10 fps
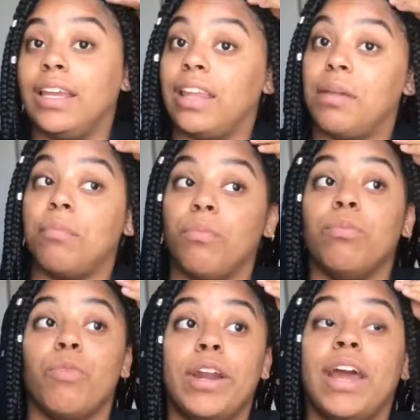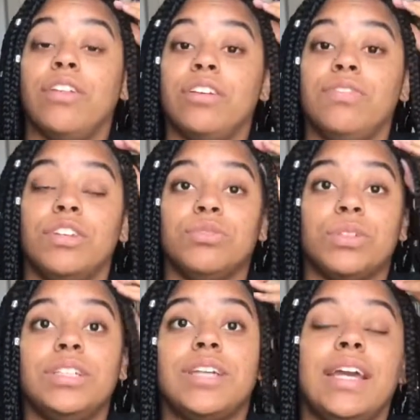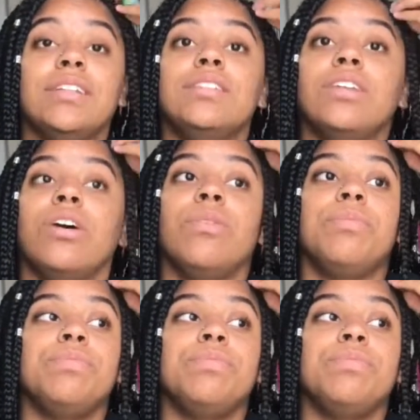And like right now this feels really tight. So